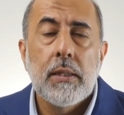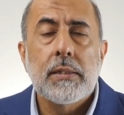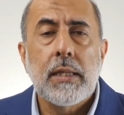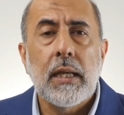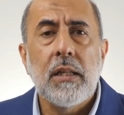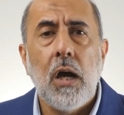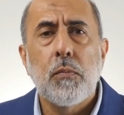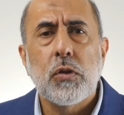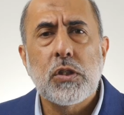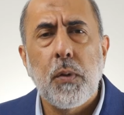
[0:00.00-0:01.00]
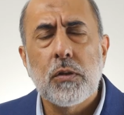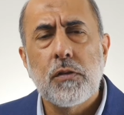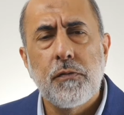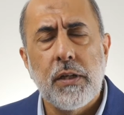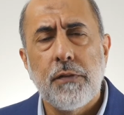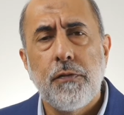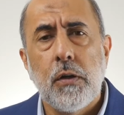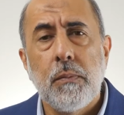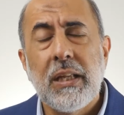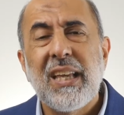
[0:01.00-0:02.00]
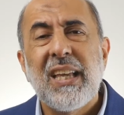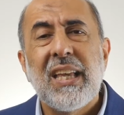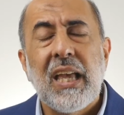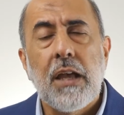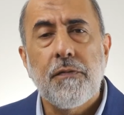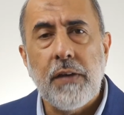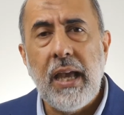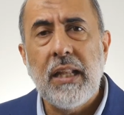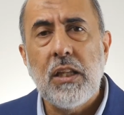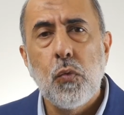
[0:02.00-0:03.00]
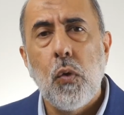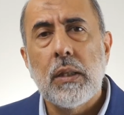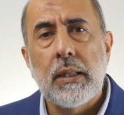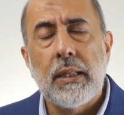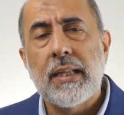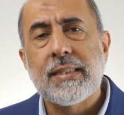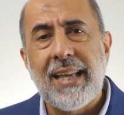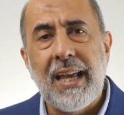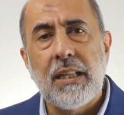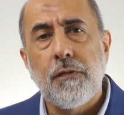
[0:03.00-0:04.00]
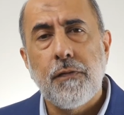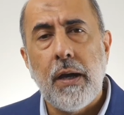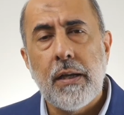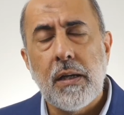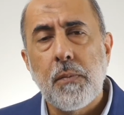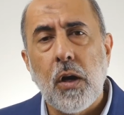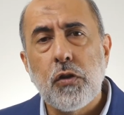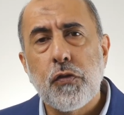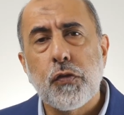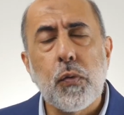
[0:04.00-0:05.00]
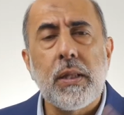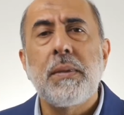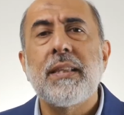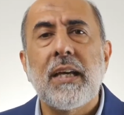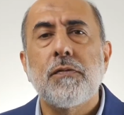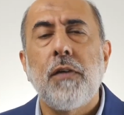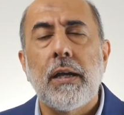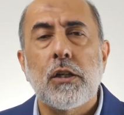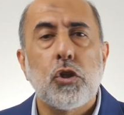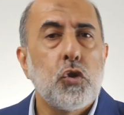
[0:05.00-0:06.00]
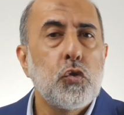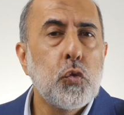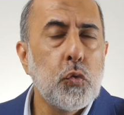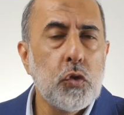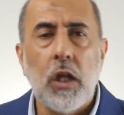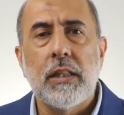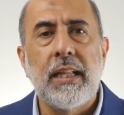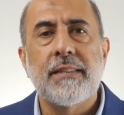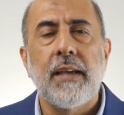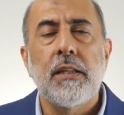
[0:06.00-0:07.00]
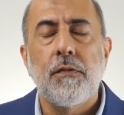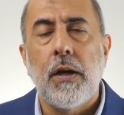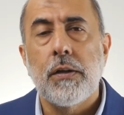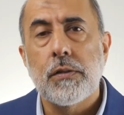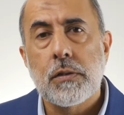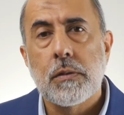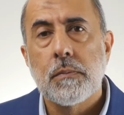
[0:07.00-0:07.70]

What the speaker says: Sayyidina Amr responded very firmly, if anyone lits any fire, I'm going to throw them in that fire. Do not lit any fires.